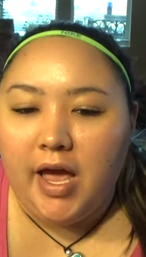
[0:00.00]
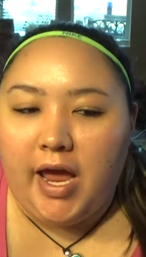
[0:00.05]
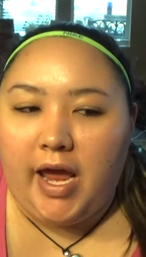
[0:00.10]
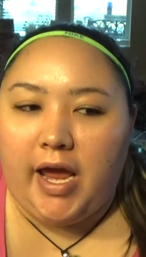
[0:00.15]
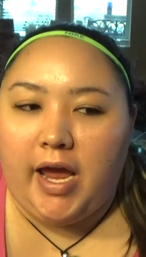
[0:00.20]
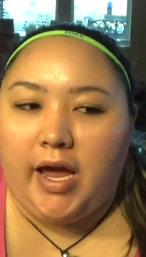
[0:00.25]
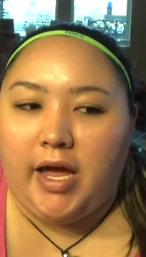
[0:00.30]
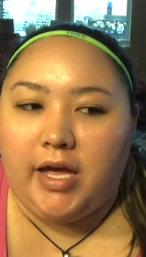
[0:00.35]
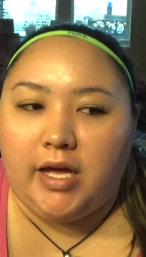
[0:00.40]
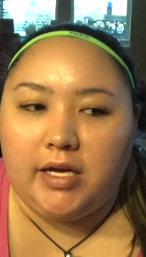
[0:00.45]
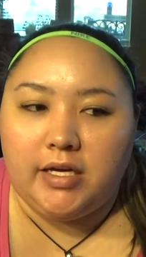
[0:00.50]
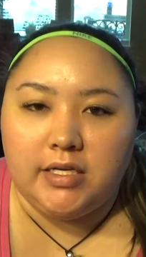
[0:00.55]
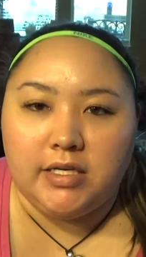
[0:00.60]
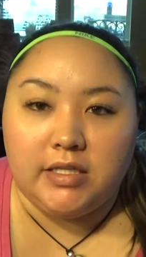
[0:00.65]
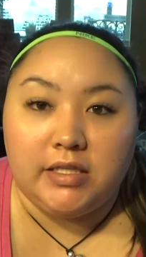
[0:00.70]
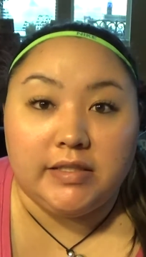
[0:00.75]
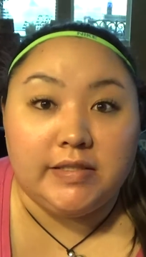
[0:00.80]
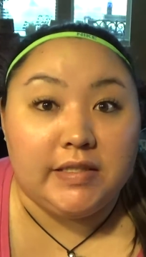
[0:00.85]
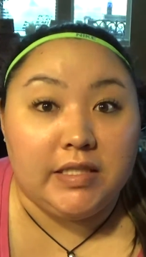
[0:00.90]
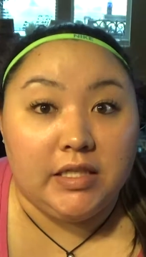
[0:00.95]

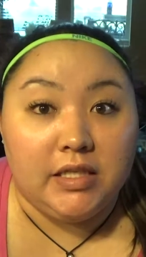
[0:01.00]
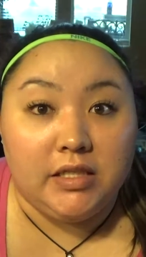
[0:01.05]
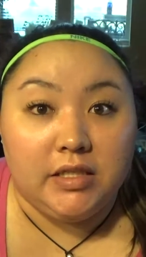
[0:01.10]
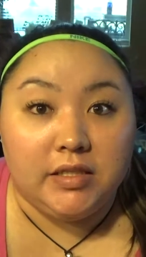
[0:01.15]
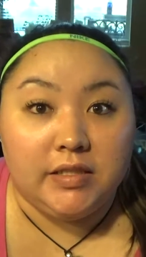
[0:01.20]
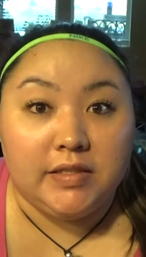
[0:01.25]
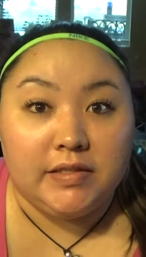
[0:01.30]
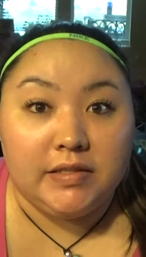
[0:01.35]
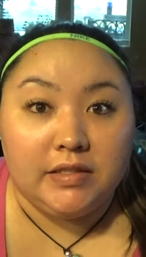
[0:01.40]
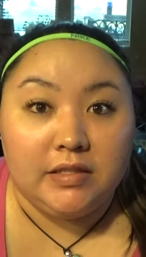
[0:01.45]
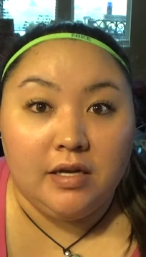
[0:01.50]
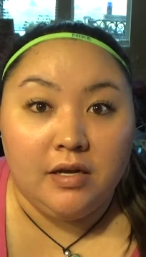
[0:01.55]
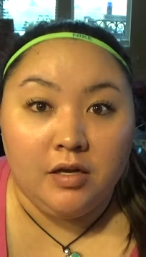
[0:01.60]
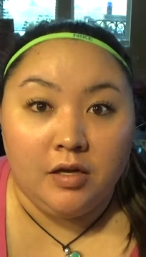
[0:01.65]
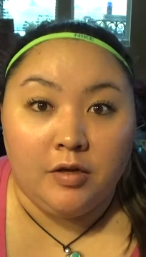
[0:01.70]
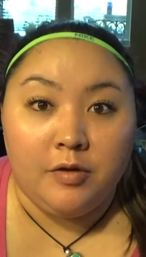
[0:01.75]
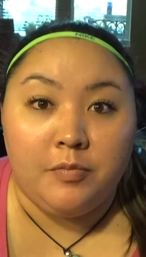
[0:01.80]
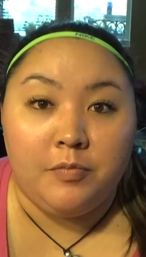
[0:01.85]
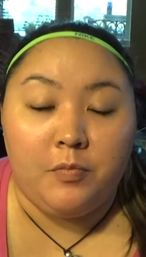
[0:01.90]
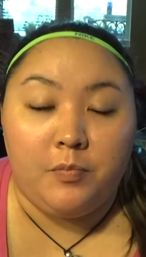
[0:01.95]
And this is
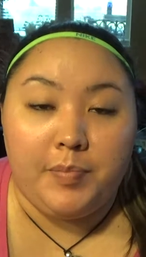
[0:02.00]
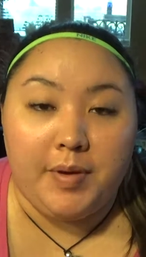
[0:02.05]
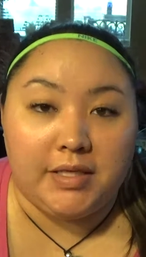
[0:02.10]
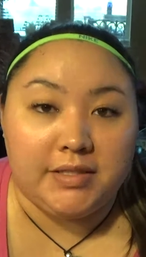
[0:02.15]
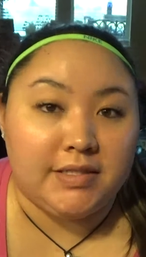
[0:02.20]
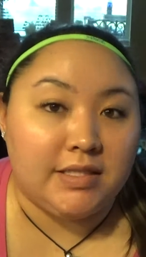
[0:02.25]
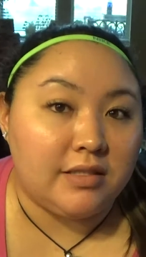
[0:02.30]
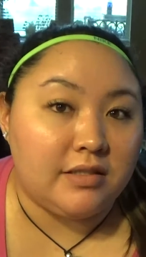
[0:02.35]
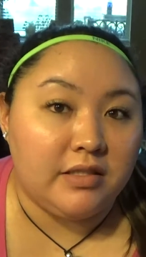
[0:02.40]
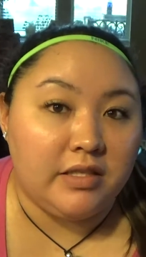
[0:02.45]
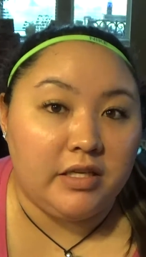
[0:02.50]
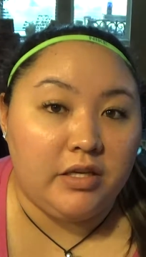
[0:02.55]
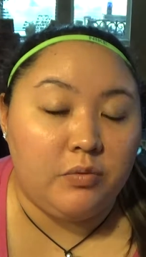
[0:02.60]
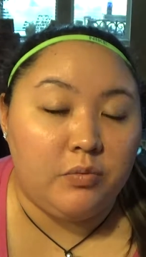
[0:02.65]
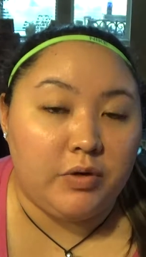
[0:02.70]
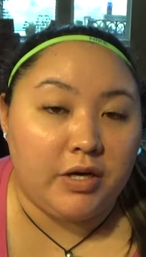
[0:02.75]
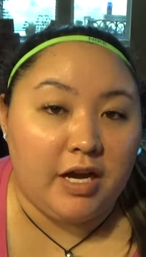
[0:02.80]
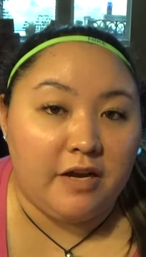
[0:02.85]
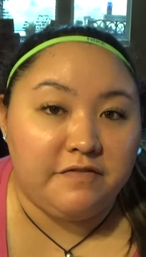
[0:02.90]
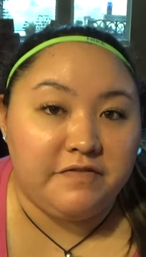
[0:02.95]
basically
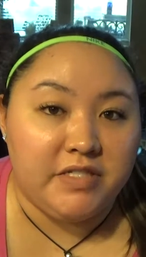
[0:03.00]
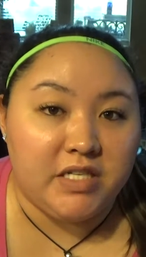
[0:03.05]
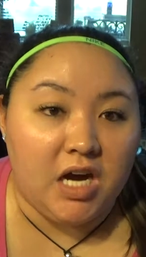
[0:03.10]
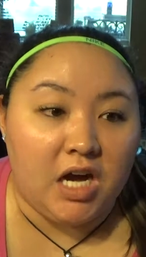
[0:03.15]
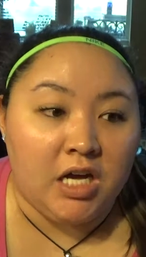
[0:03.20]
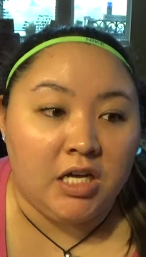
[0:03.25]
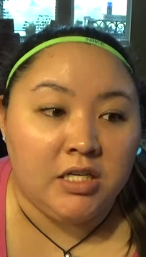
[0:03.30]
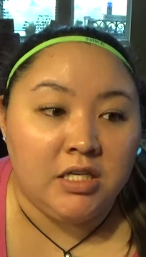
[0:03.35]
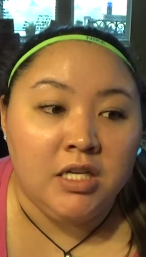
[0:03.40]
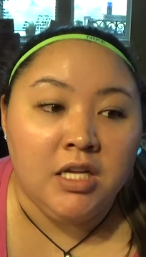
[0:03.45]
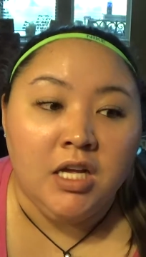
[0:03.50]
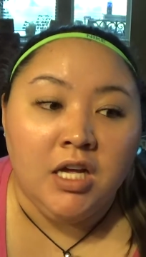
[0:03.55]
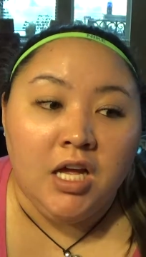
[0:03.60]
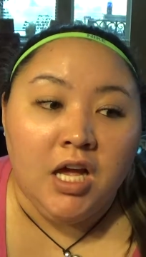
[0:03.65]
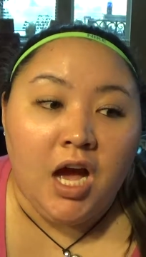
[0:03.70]
what I've done.